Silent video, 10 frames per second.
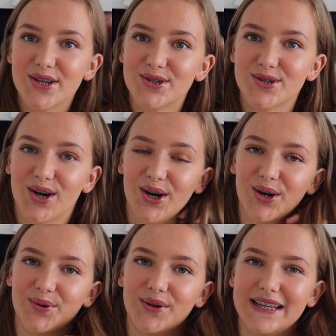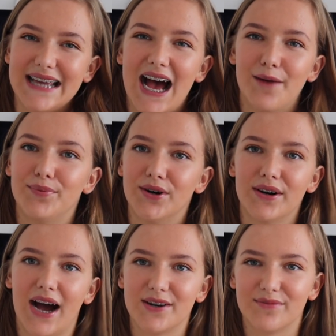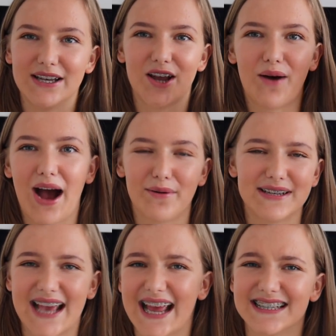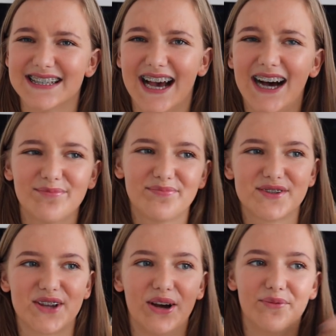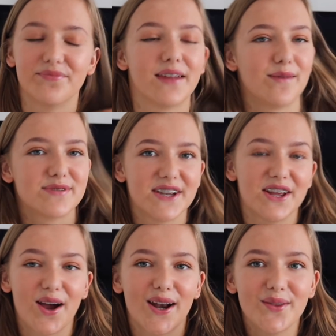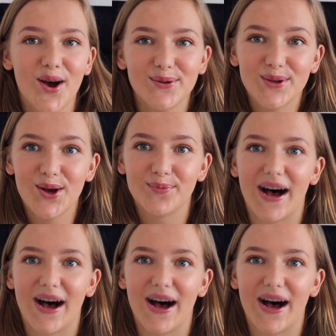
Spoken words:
So yeah, but I don't really know how I'd get into that, so I'm just gonna go down the whole law